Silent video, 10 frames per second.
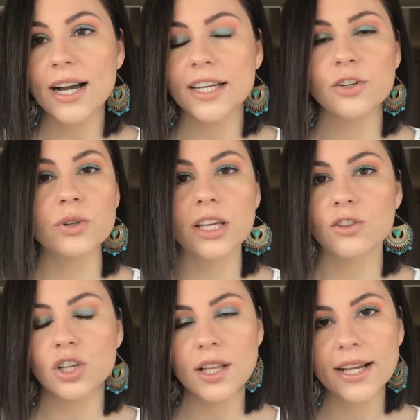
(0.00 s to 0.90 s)
I didn't really
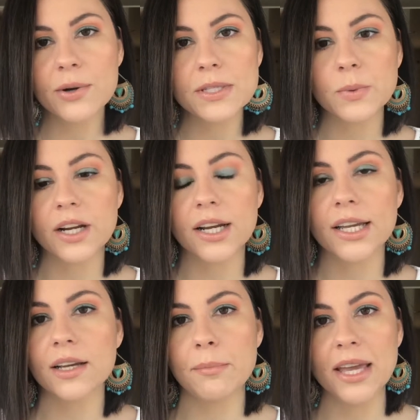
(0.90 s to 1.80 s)
look like I was
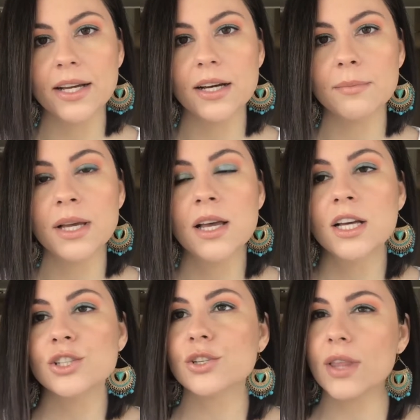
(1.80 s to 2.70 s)
wearing makeup,
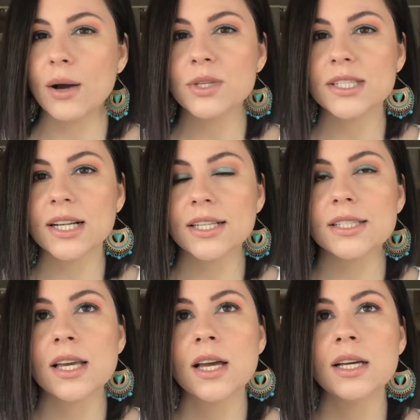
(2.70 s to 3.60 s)
so that was nice.